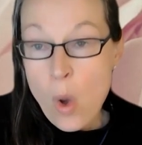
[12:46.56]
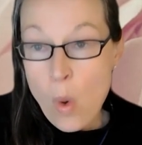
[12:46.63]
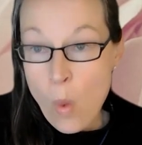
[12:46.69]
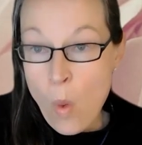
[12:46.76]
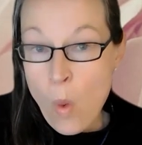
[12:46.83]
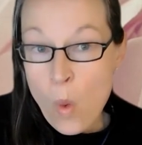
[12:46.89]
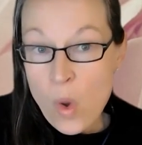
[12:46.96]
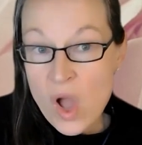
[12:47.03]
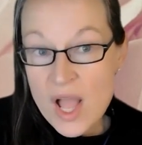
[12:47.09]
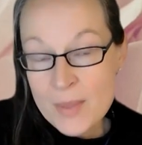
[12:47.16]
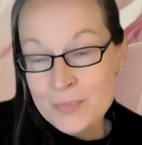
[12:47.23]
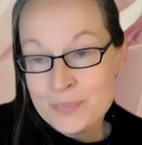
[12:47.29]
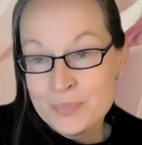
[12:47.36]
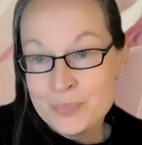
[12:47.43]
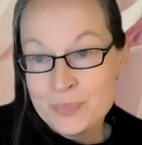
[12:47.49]
or
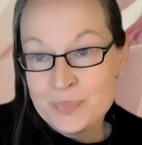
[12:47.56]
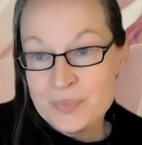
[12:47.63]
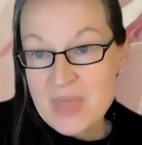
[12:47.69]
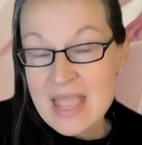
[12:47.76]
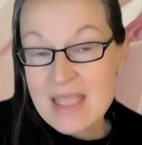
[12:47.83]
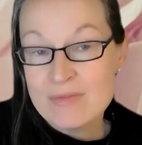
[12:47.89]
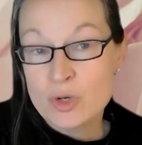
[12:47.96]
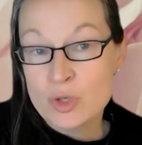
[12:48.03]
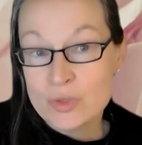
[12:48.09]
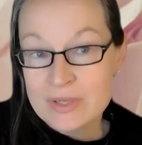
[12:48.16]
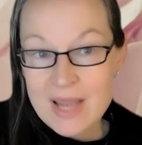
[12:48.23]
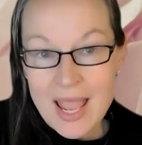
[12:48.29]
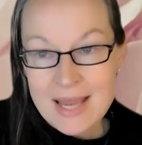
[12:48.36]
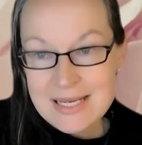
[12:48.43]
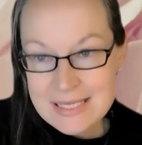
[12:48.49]
they have
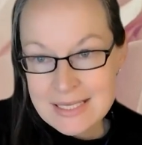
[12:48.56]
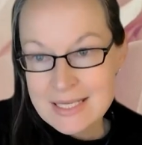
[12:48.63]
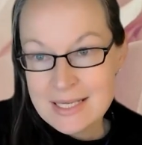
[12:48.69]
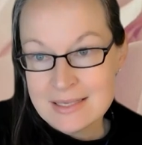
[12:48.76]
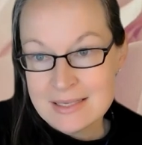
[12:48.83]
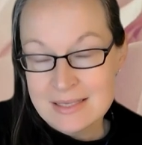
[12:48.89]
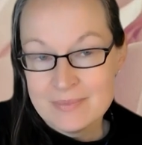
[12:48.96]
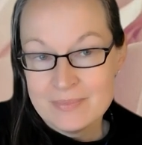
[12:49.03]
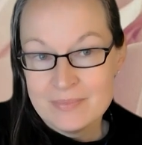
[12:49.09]
created it.